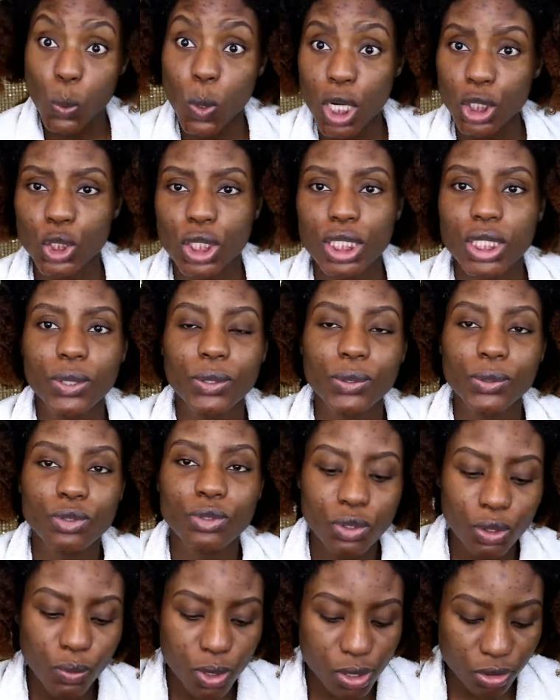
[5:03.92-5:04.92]
Cleansing
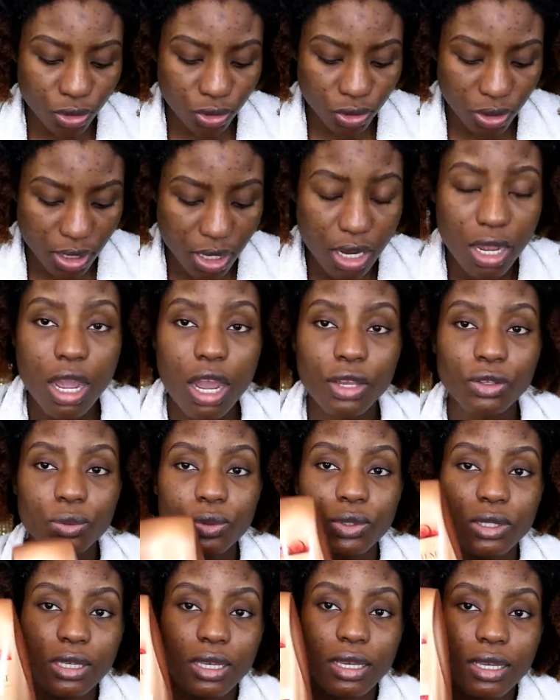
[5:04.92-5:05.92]
Conditioner.
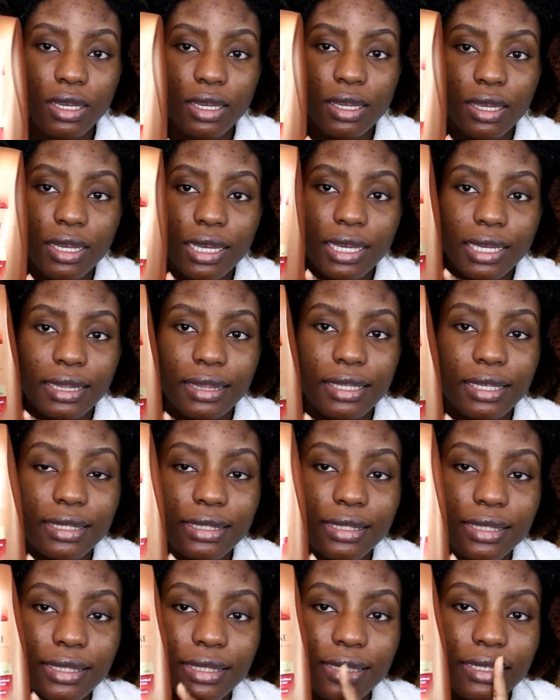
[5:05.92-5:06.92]
I cannot
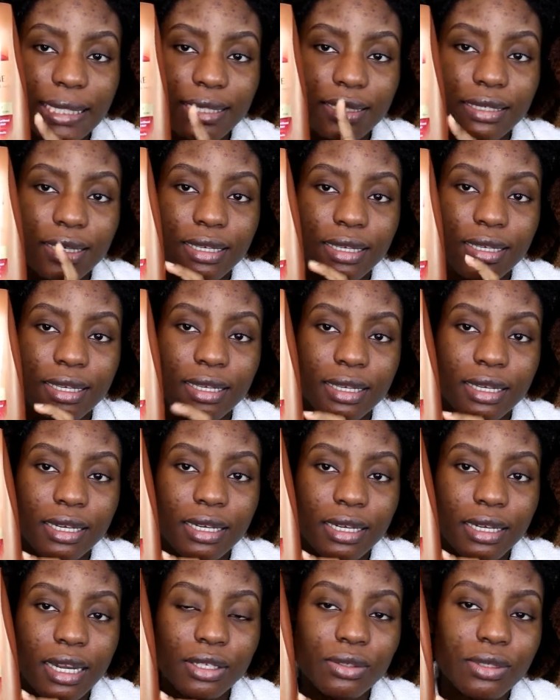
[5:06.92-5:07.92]
say to you,
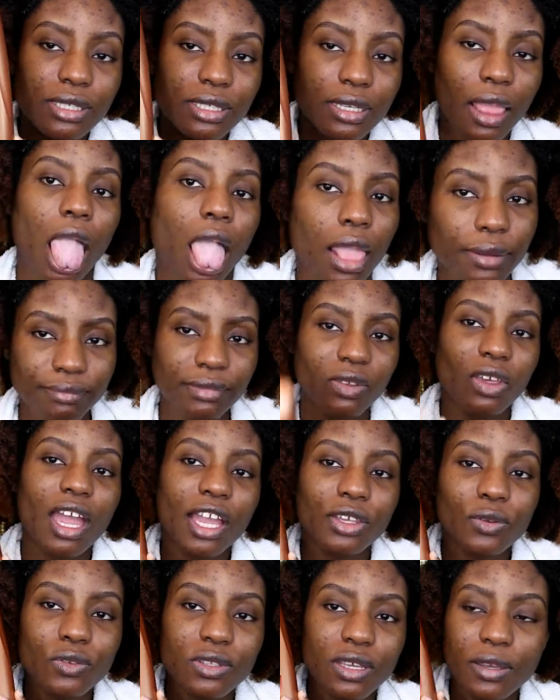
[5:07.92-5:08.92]
I can't say this
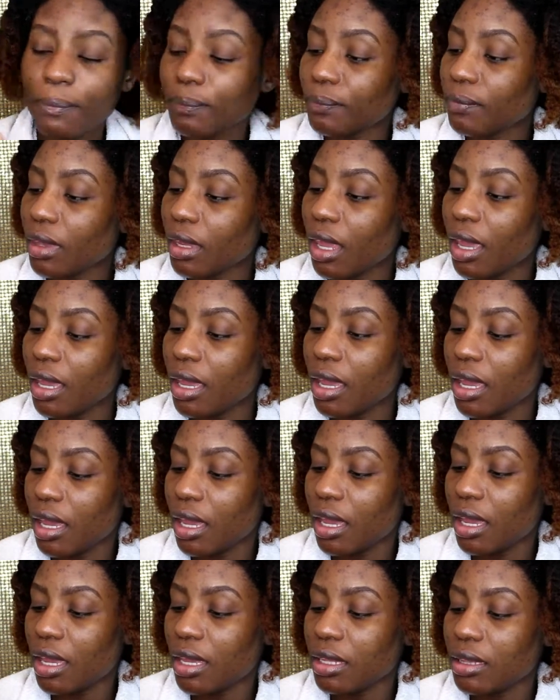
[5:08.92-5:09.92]
enough.
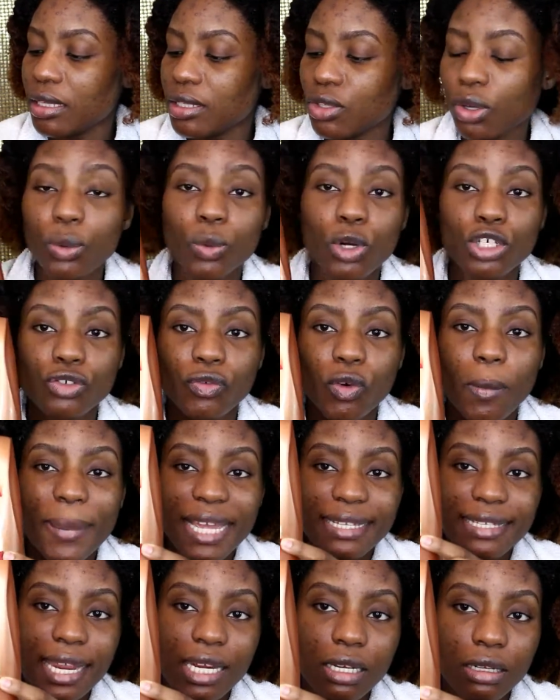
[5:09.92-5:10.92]
This
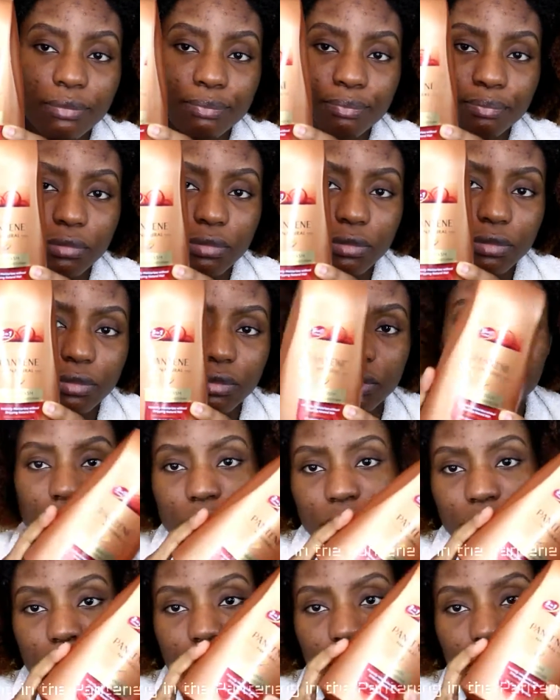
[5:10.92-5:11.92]
um,
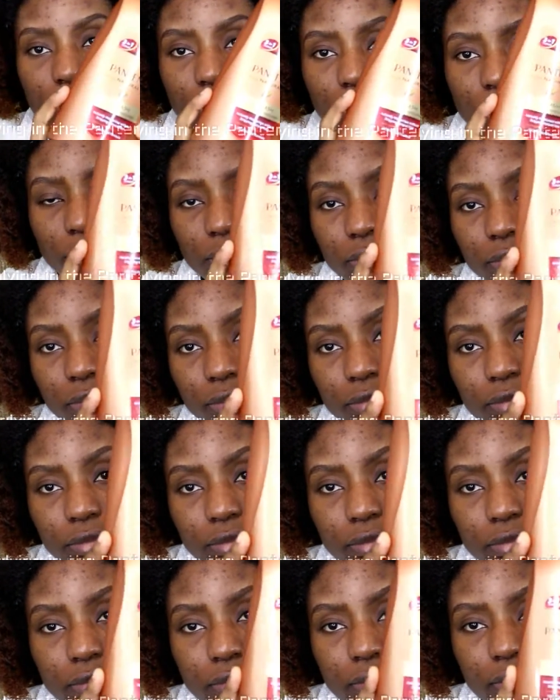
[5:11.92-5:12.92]
co-wash co-wash
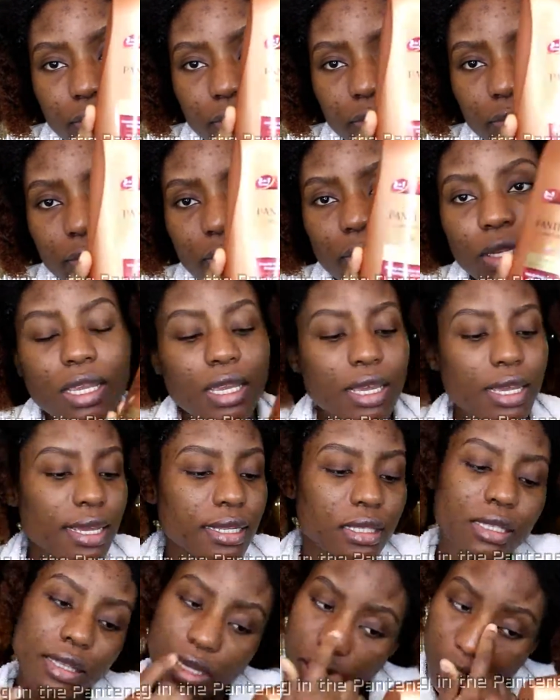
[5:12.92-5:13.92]
conditioner, it's
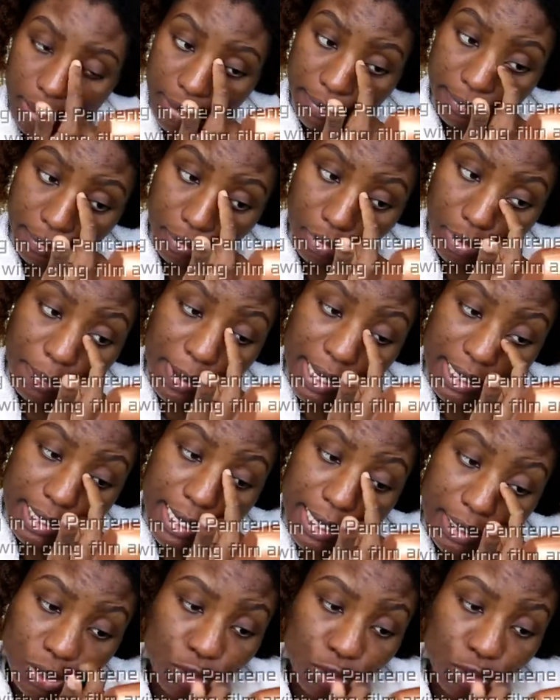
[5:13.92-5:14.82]
amazing.